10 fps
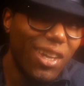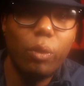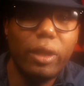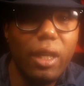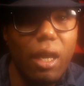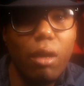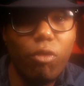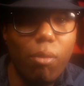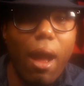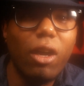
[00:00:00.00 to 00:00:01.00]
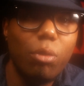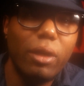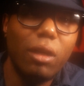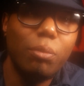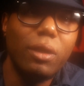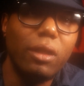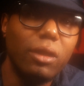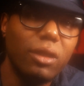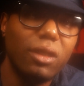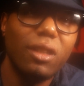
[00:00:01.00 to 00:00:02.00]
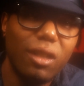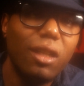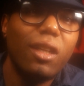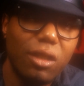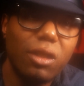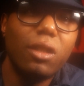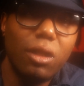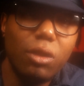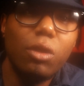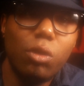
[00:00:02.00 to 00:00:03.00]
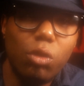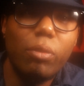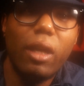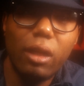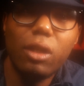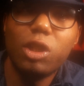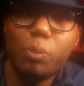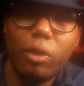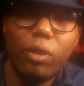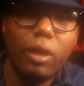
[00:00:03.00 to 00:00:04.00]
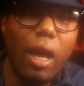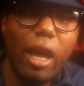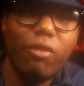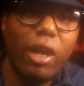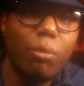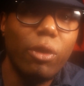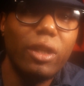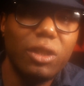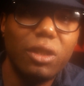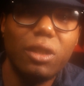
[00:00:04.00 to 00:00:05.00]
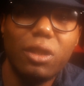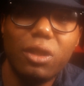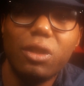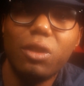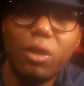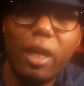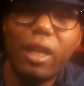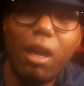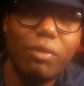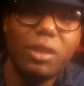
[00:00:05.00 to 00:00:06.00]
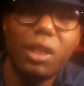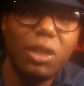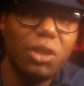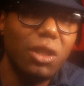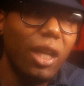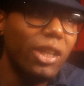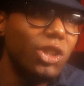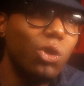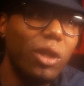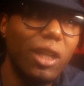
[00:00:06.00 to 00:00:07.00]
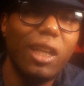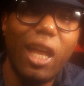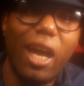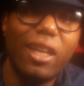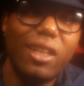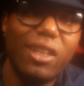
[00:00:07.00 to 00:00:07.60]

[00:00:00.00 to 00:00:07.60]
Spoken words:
With Kev from Akwaman Beats. It's a good dude, man. Good spirit, high vibrations. That conversation, I enjoyed it a lot.